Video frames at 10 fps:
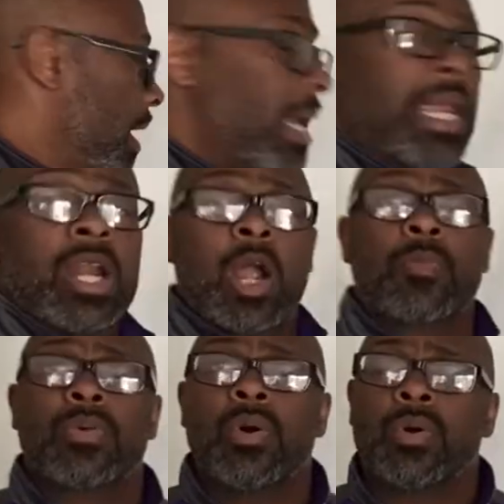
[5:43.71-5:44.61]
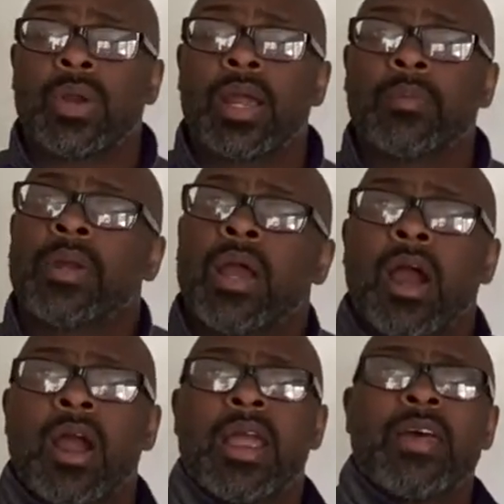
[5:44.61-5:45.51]
In our program,
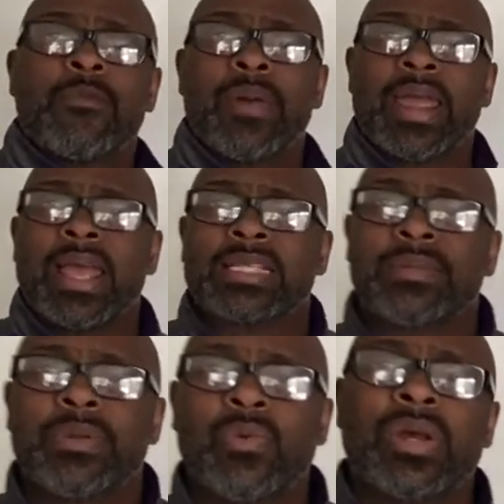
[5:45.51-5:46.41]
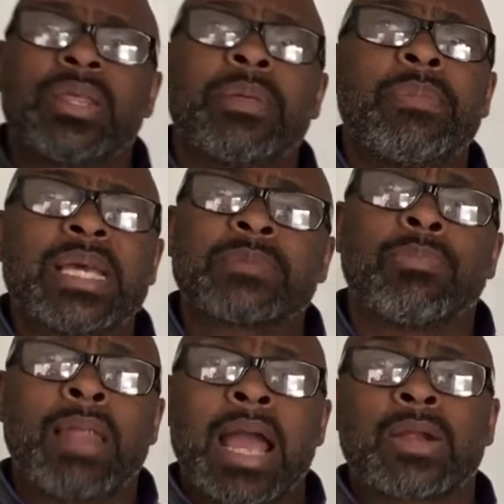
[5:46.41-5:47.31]
our F-back has to be one of the best
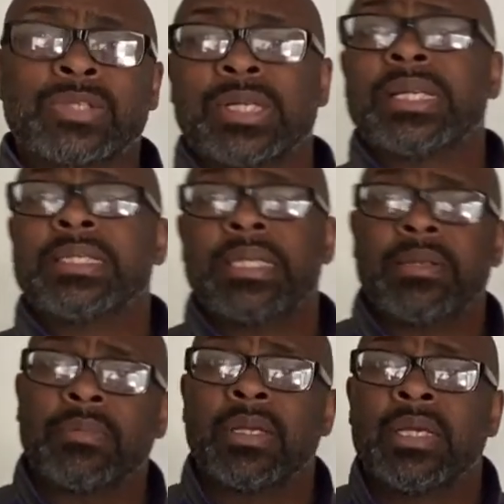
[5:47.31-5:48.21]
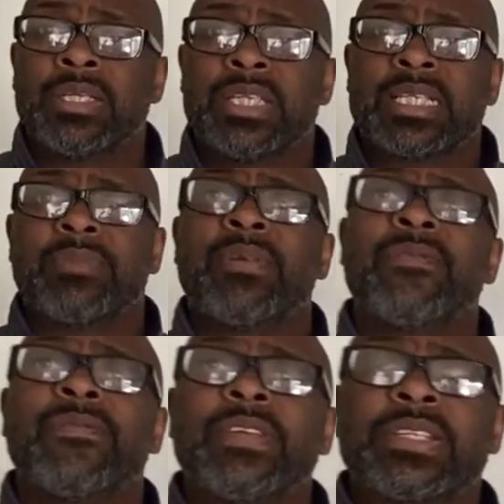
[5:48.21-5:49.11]
blockers on the team. She has to be
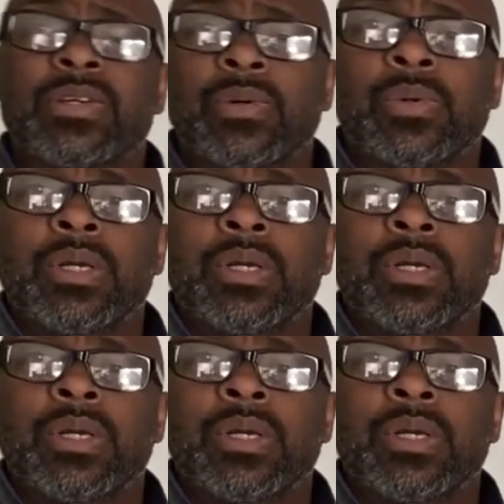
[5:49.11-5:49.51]
physical.